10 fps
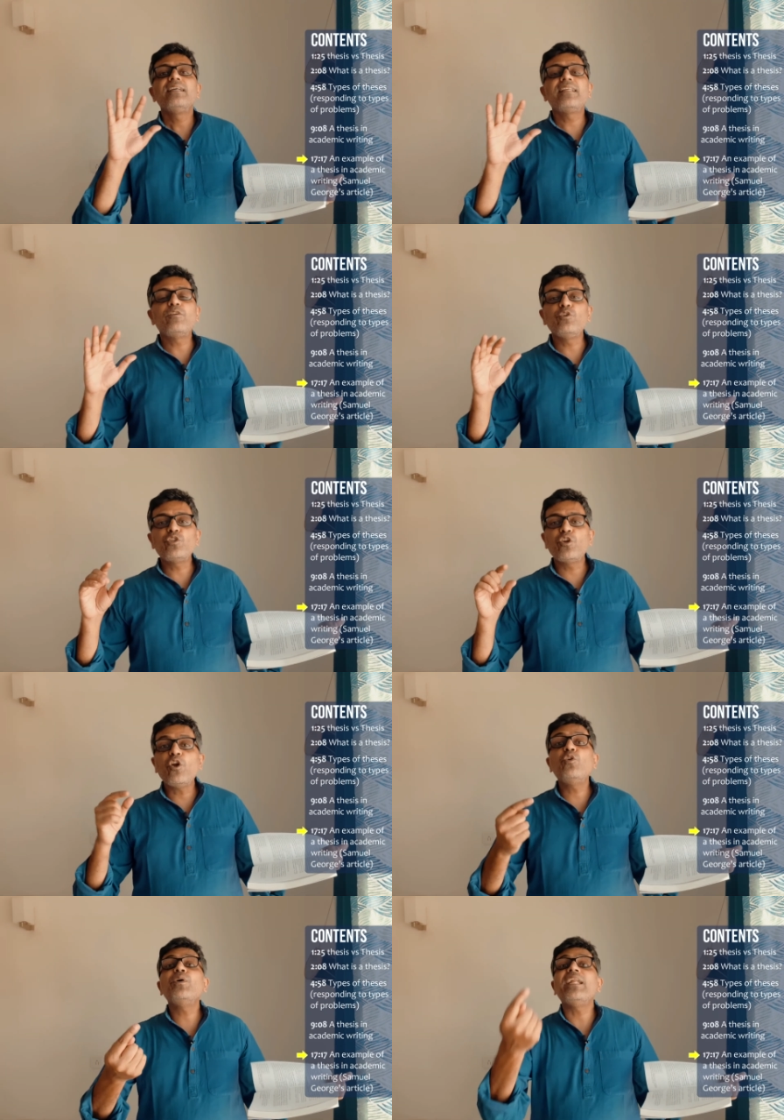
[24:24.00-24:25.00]
that you should
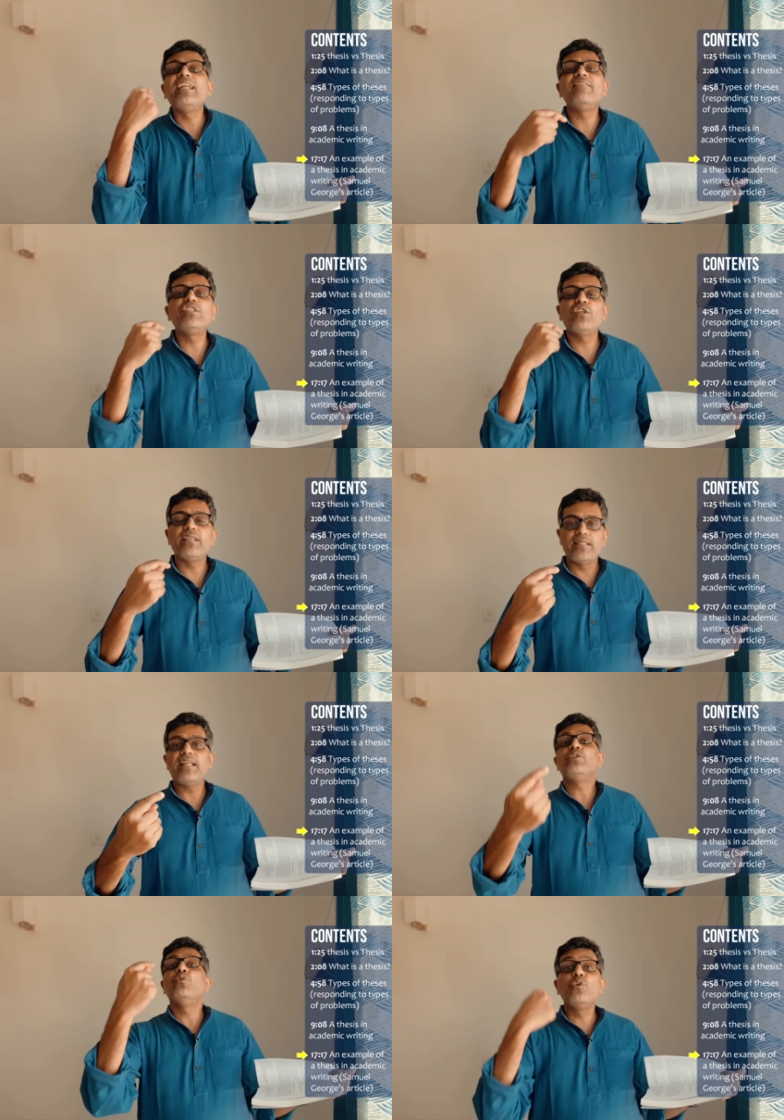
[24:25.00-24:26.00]
not do it individually,
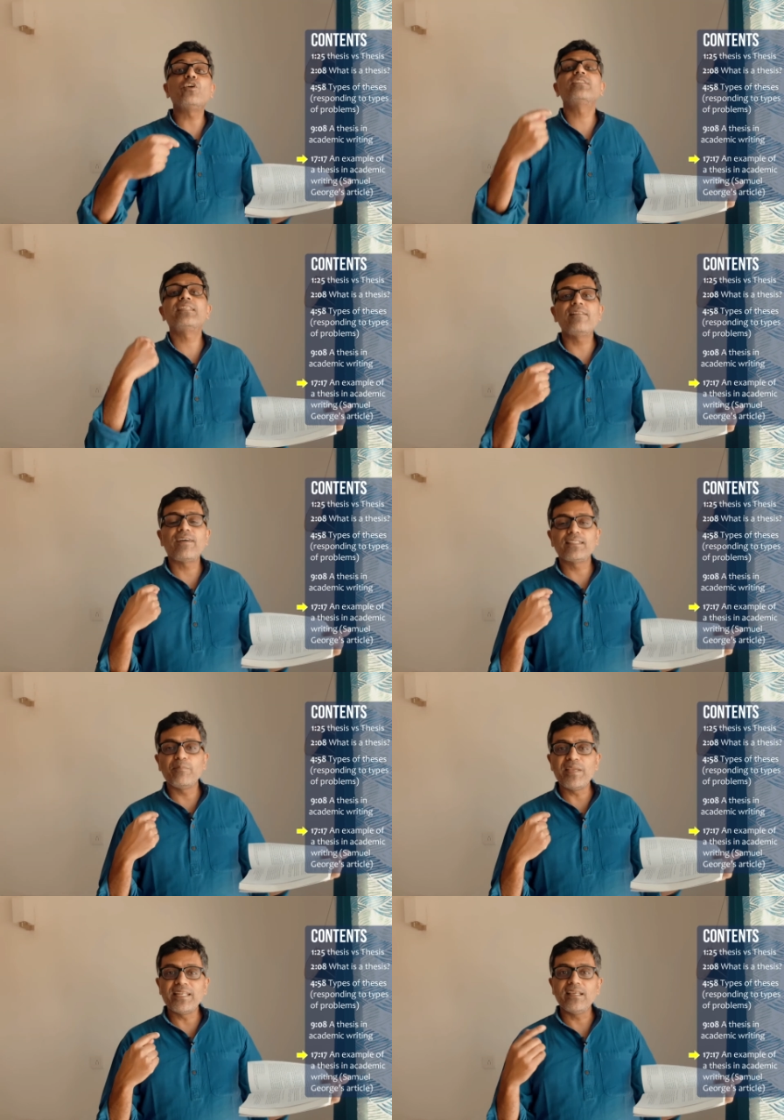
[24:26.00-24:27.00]
that you yourself are the
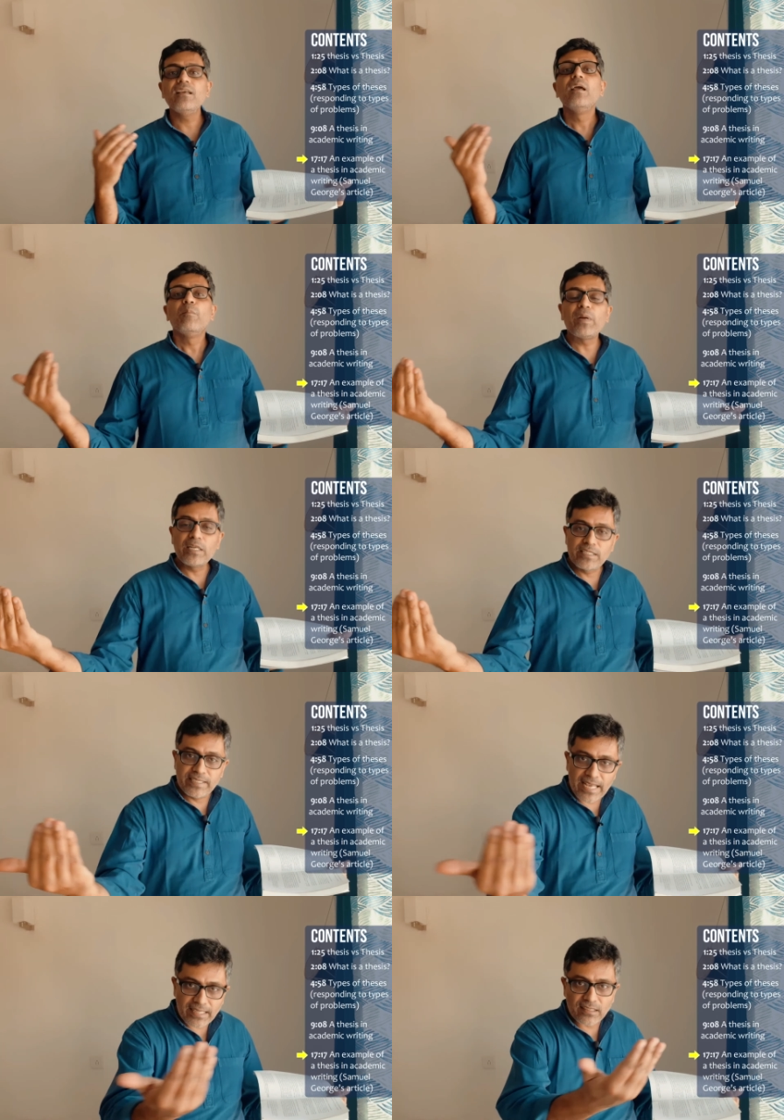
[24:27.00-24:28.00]
meaning,
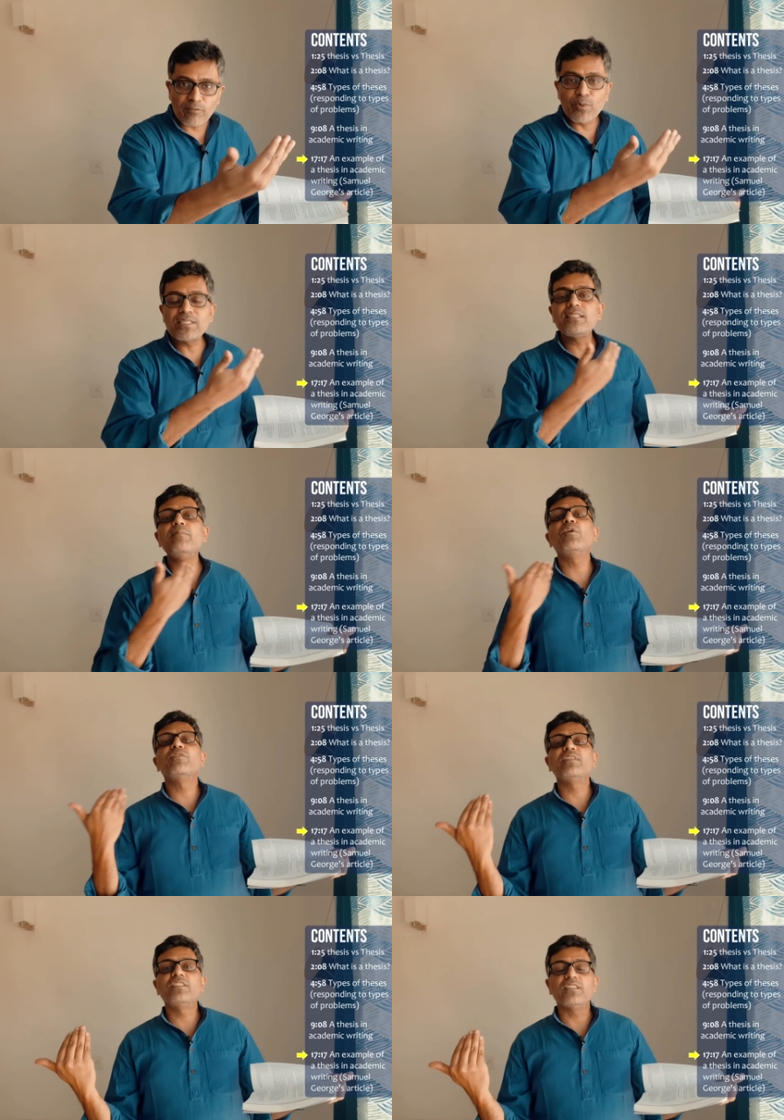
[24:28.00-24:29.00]
but take the wisdom
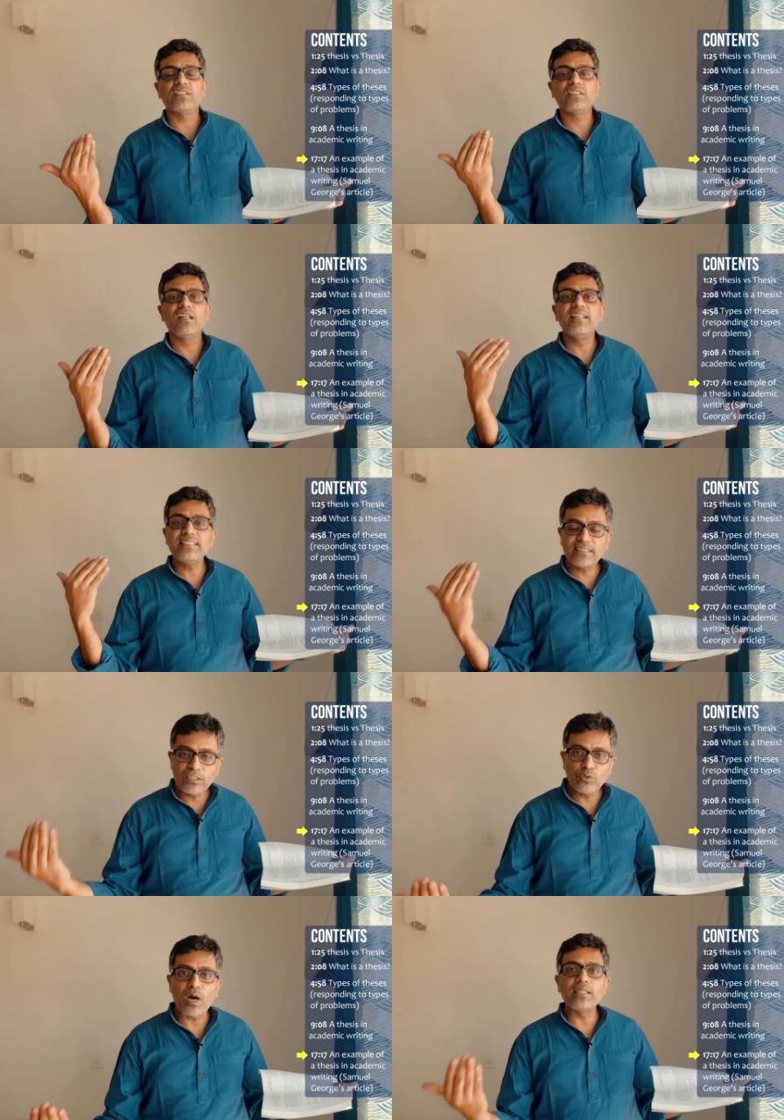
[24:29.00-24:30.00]
of the church,
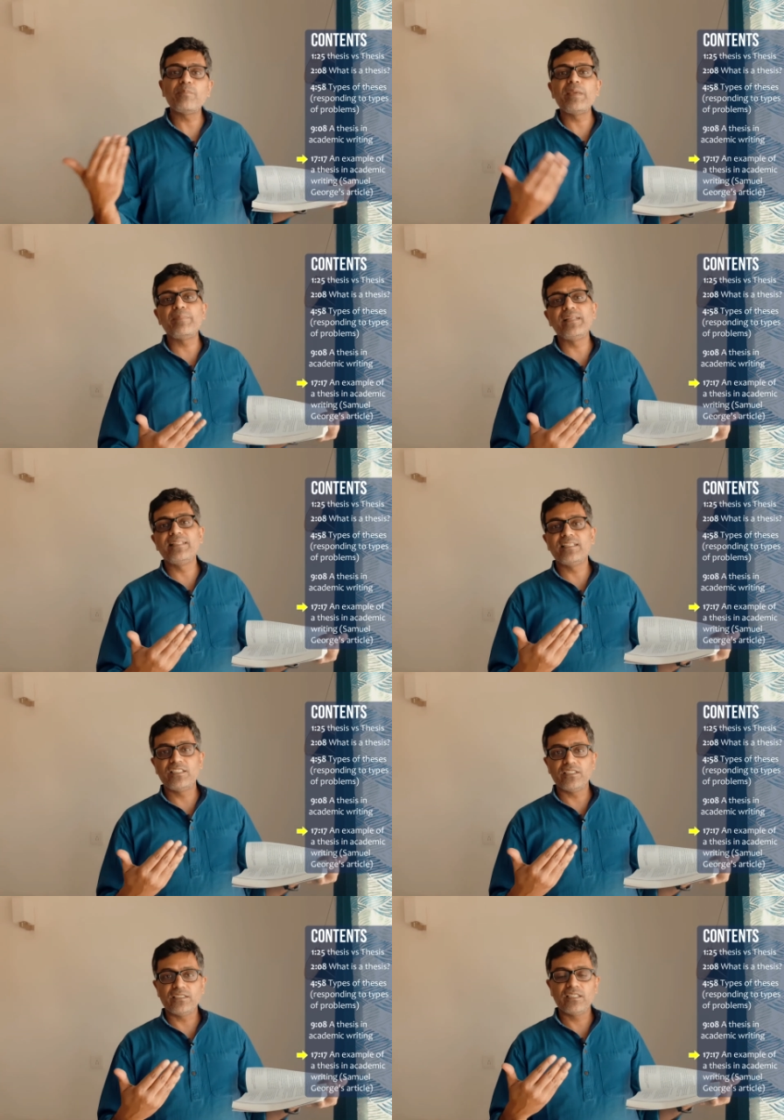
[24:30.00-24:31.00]
listen to other people in the
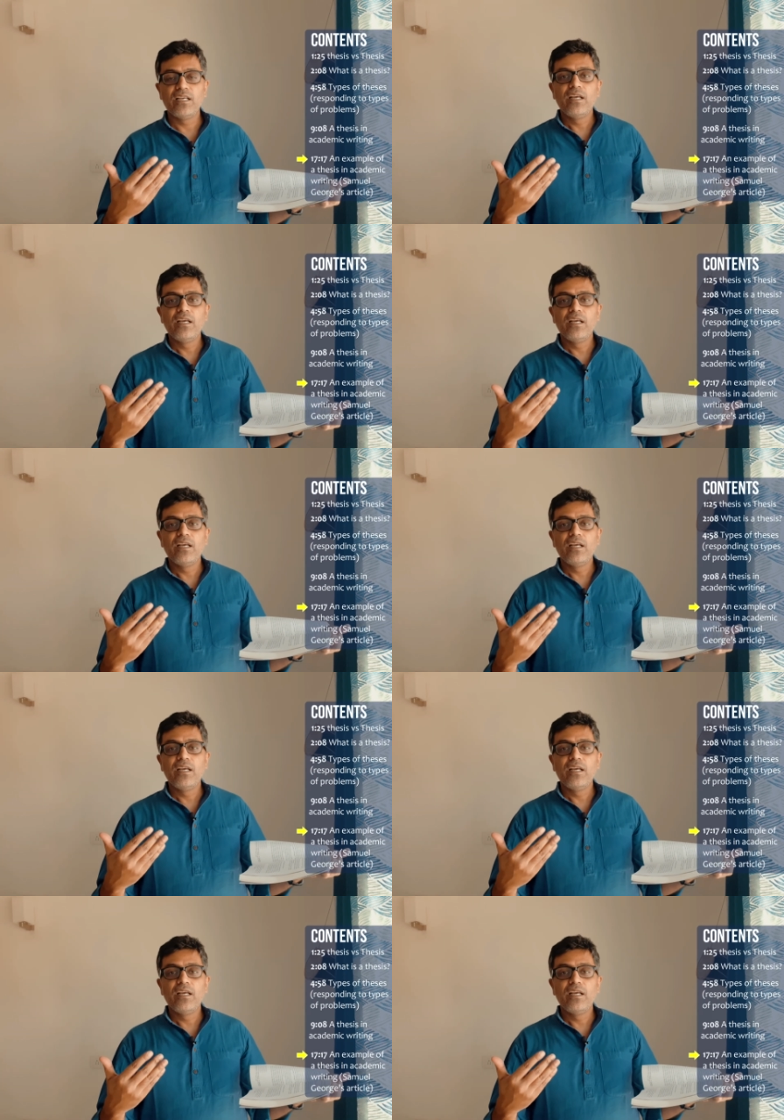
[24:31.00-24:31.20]
church,